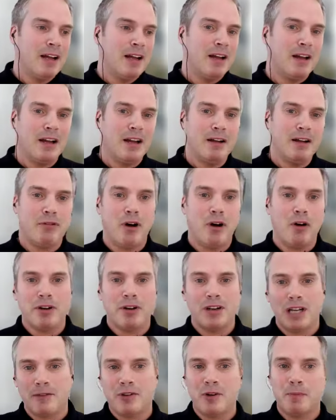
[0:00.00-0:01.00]

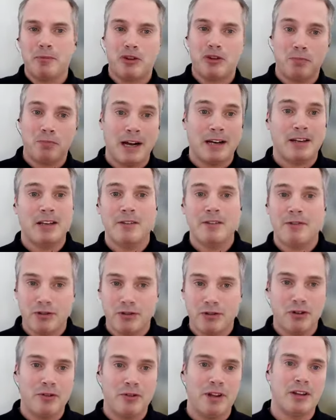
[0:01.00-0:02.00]
involving different
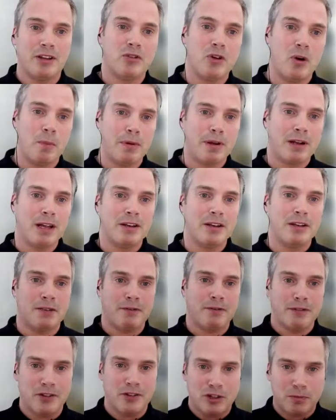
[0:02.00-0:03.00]
perspectives on that topic and
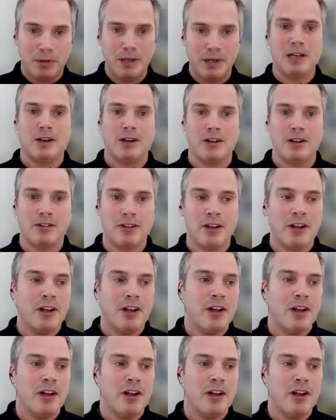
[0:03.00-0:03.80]
different speakers.